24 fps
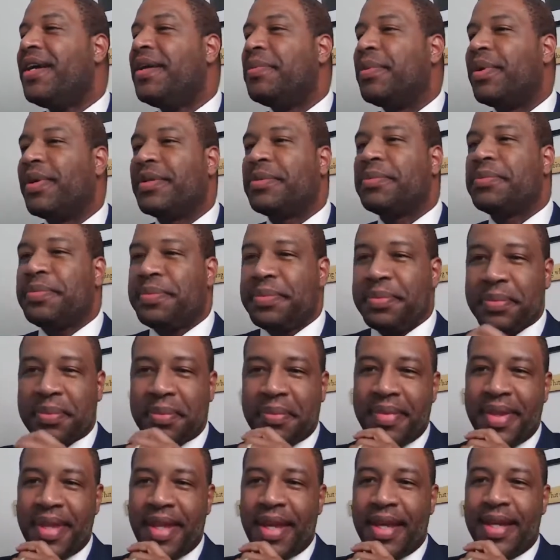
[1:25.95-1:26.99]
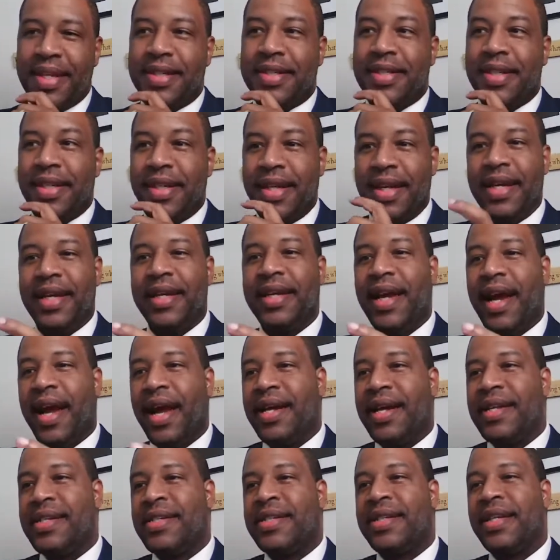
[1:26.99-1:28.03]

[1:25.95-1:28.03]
But today, guys,